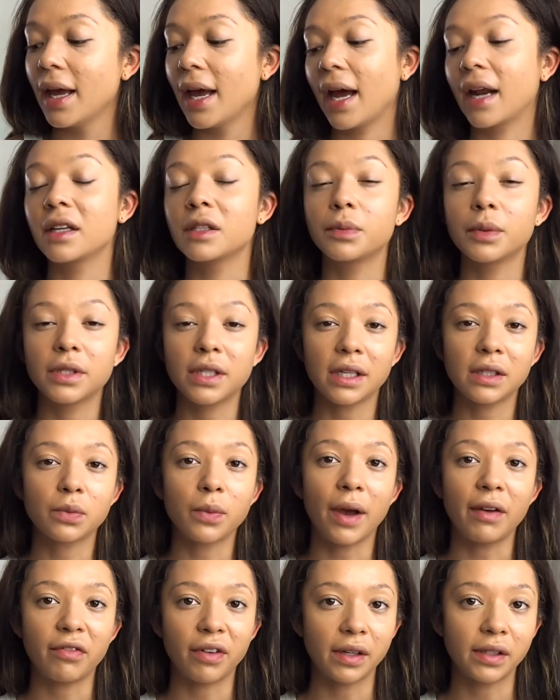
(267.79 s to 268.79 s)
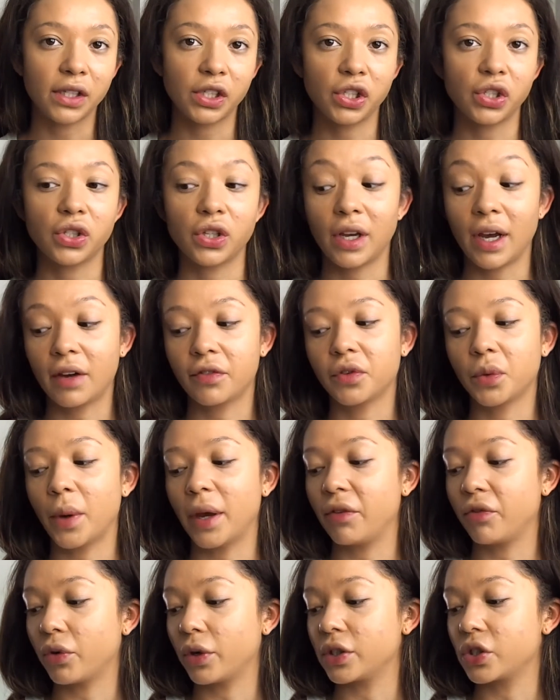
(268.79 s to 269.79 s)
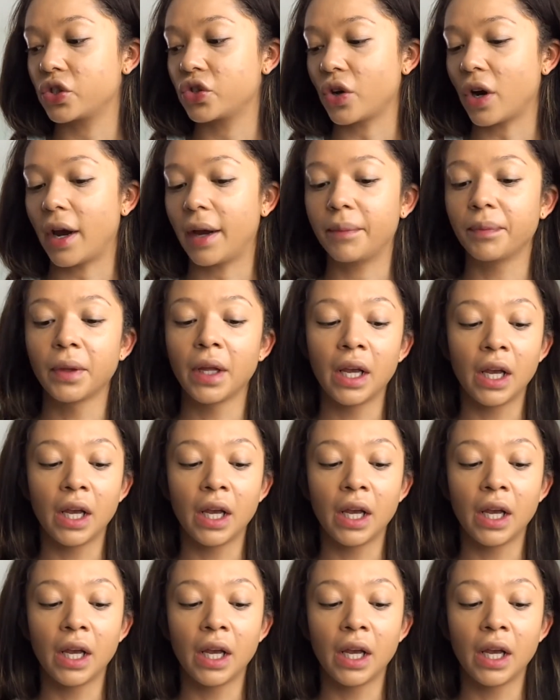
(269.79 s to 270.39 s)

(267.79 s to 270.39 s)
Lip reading: And I suppose it is wet foundation, so you have to wait for it to dry.